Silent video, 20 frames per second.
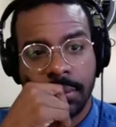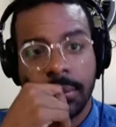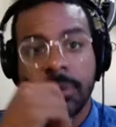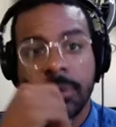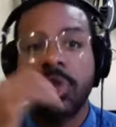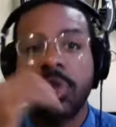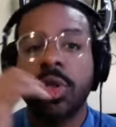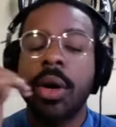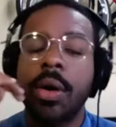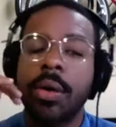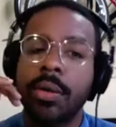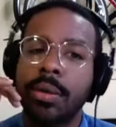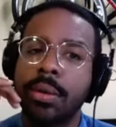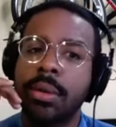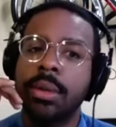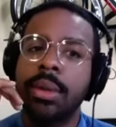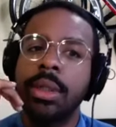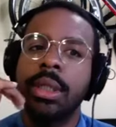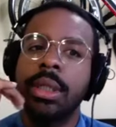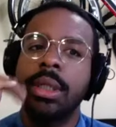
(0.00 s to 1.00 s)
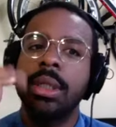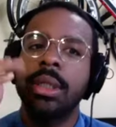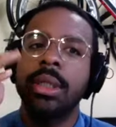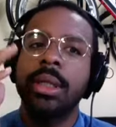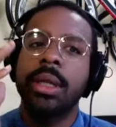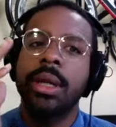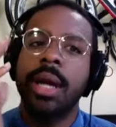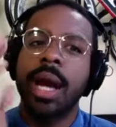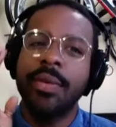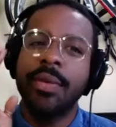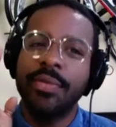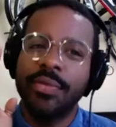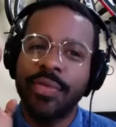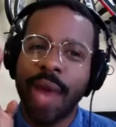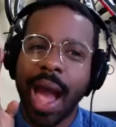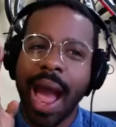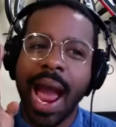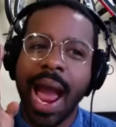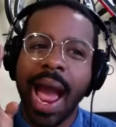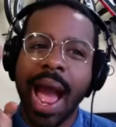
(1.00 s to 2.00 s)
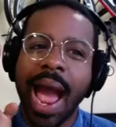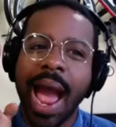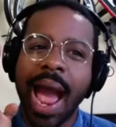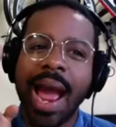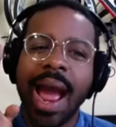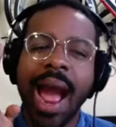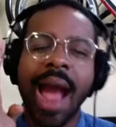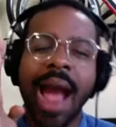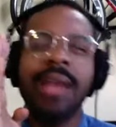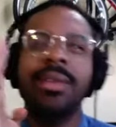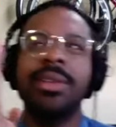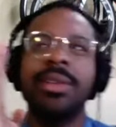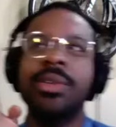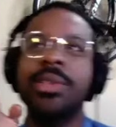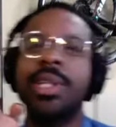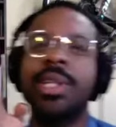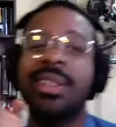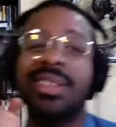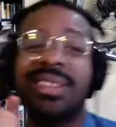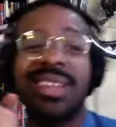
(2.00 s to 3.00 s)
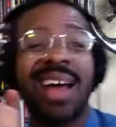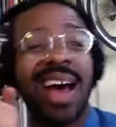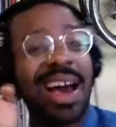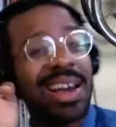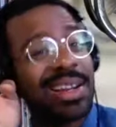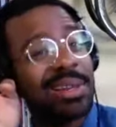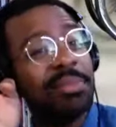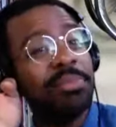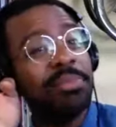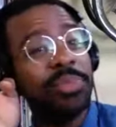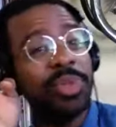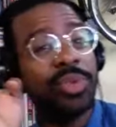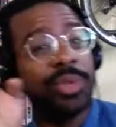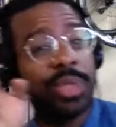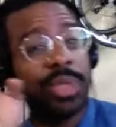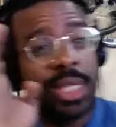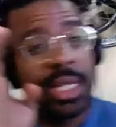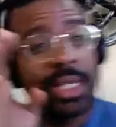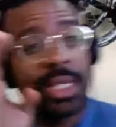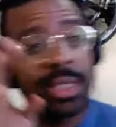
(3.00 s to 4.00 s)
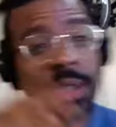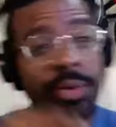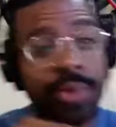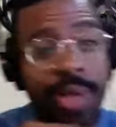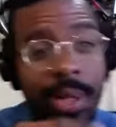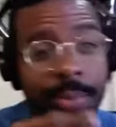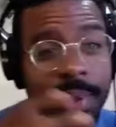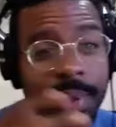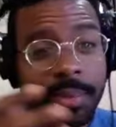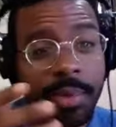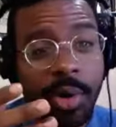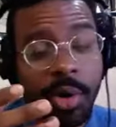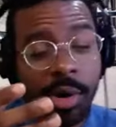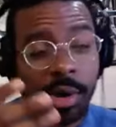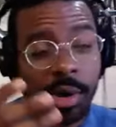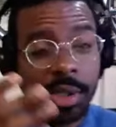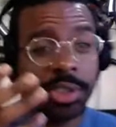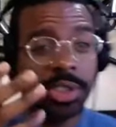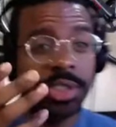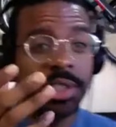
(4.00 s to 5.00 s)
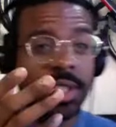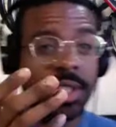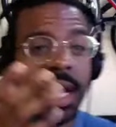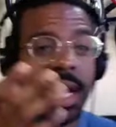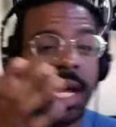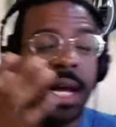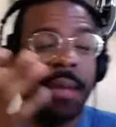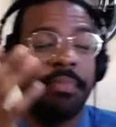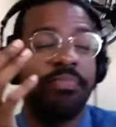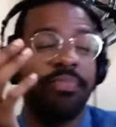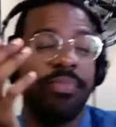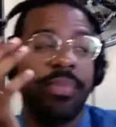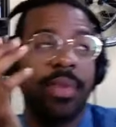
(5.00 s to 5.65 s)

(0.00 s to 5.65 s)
So I'm I, I, I learn a lot of music. So when I play my orchestra job,